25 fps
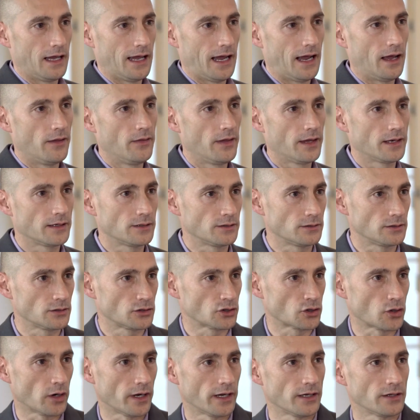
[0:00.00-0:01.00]
and then
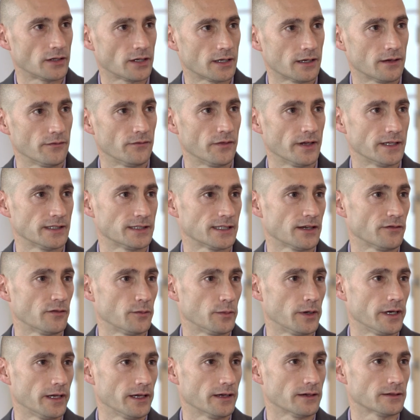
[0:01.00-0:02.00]
trying to convince
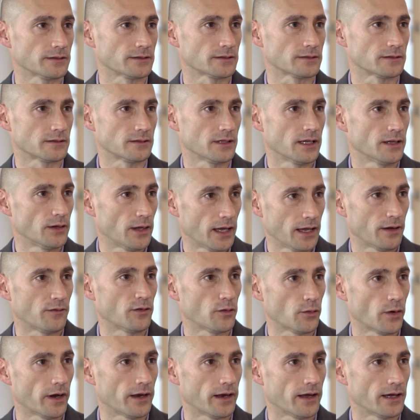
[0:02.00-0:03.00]
everybody else that they have
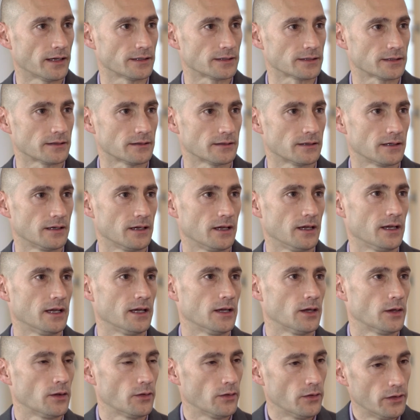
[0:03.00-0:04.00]
the right answer.
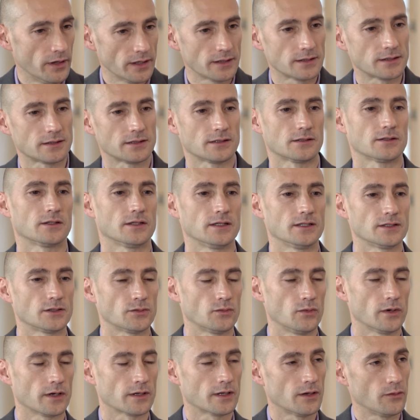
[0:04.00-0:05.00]
This
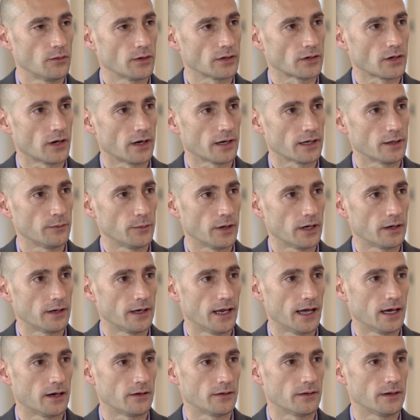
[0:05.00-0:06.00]
work that we're talking about
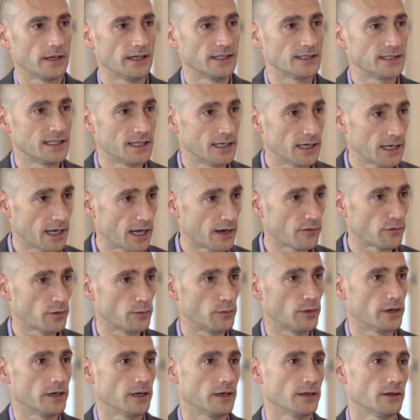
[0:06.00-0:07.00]
now is getting
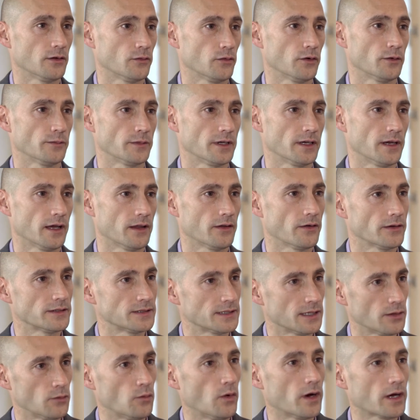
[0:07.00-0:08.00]
everybody in the room together and
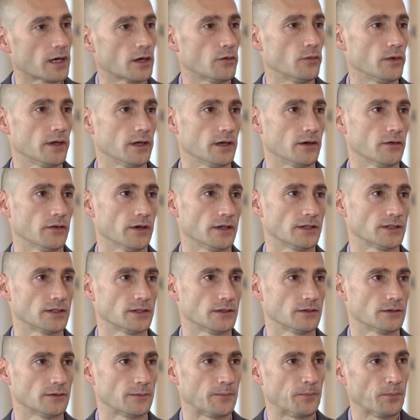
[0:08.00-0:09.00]
saying, what can we agree
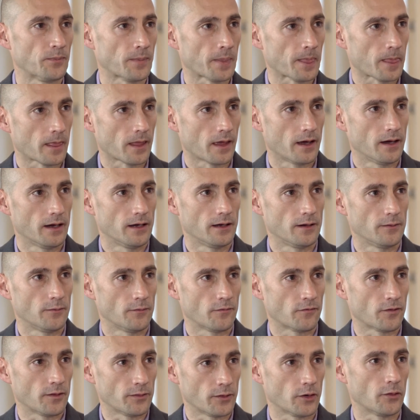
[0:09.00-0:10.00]
to
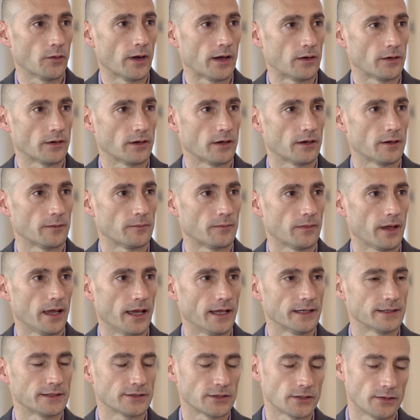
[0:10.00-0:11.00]
from the ground up?
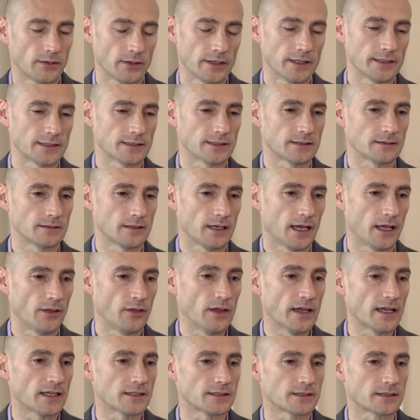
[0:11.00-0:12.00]
And so I
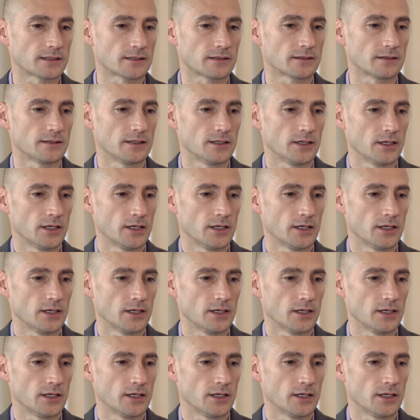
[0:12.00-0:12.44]
think it's